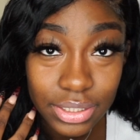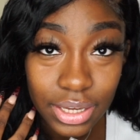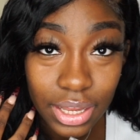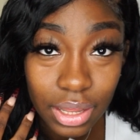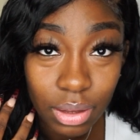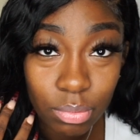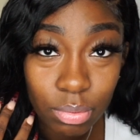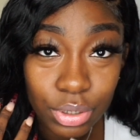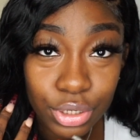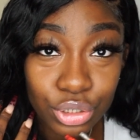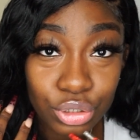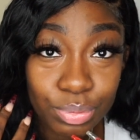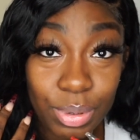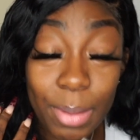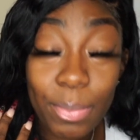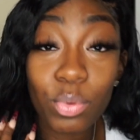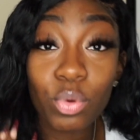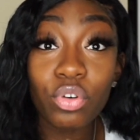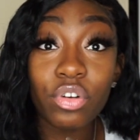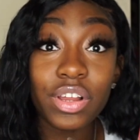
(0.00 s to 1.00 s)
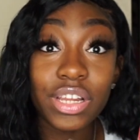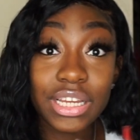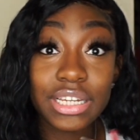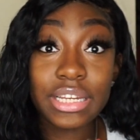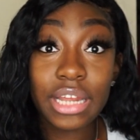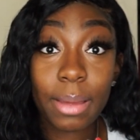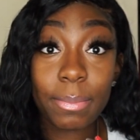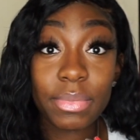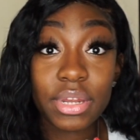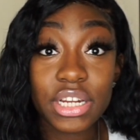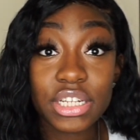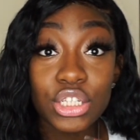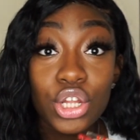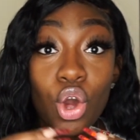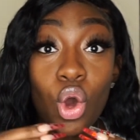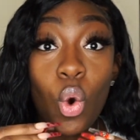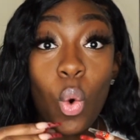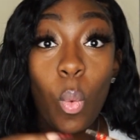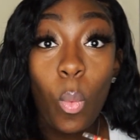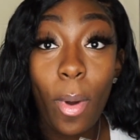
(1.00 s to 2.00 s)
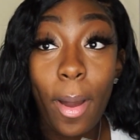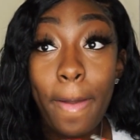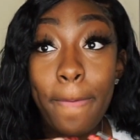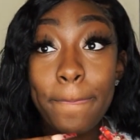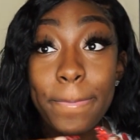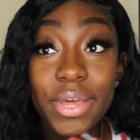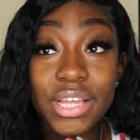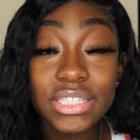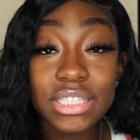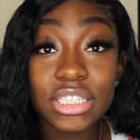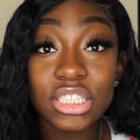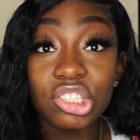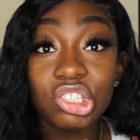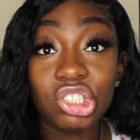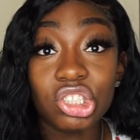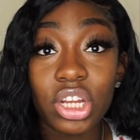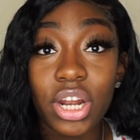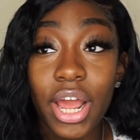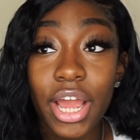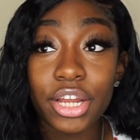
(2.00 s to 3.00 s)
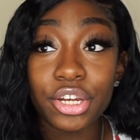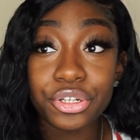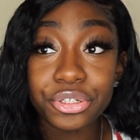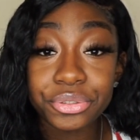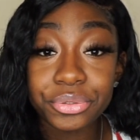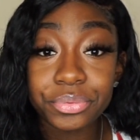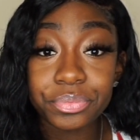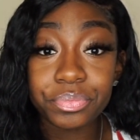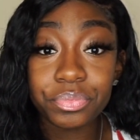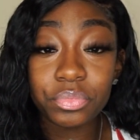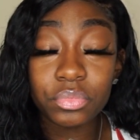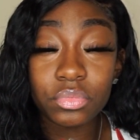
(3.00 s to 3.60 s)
Like, what do you, people will really DM me this, what business should I do?